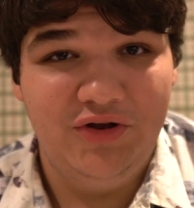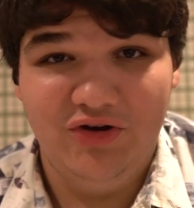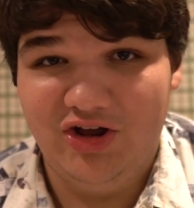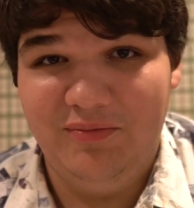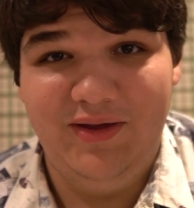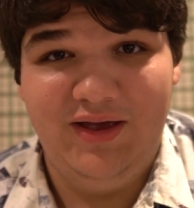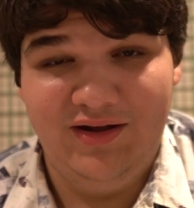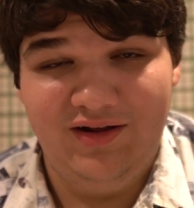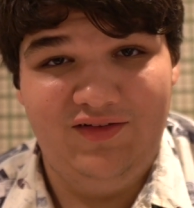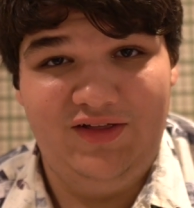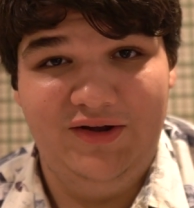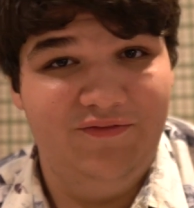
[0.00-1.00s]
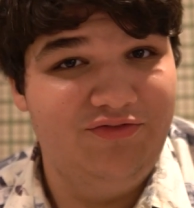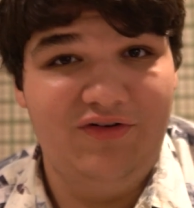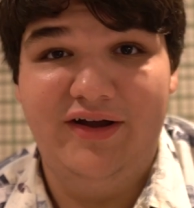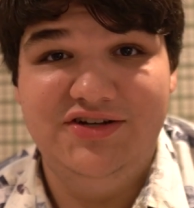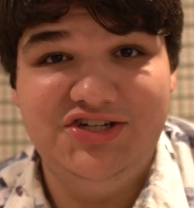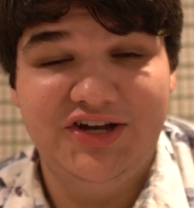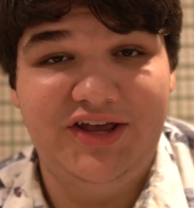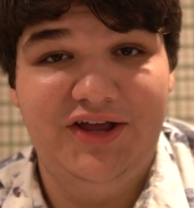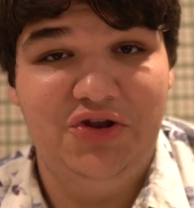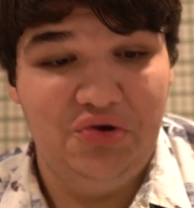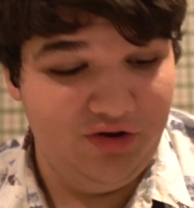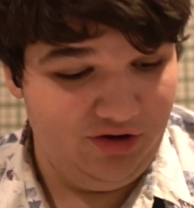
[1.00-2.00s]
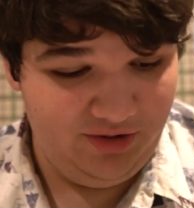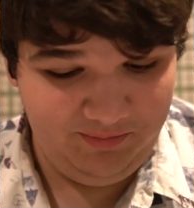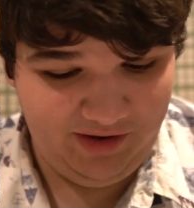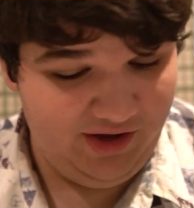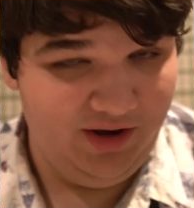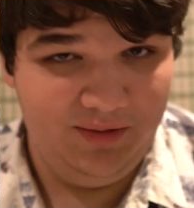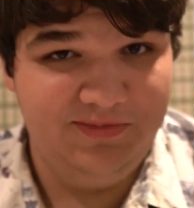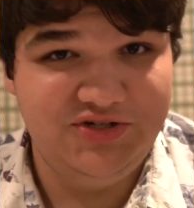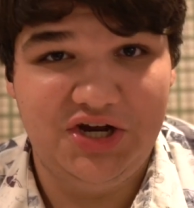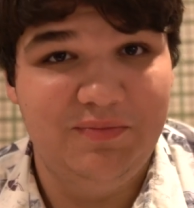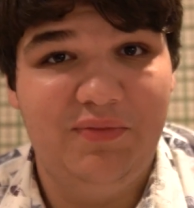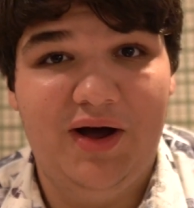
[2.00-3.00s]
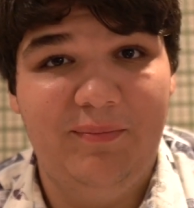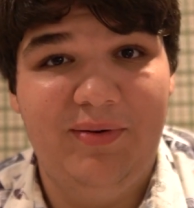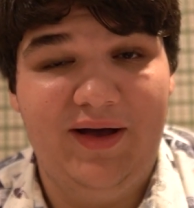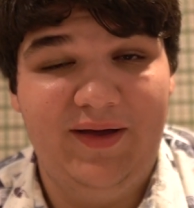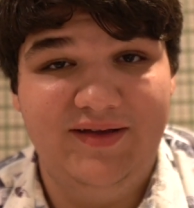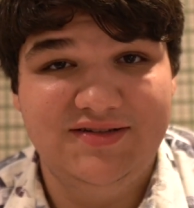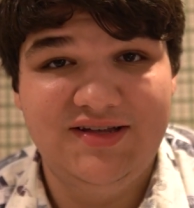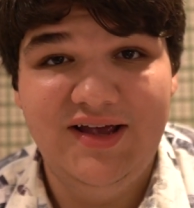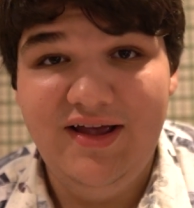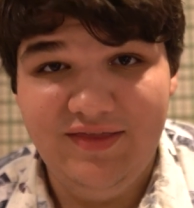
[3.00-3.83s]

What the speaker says: You're going to be getting a lot of fried chicken. You're going to be getting chicken pot pies.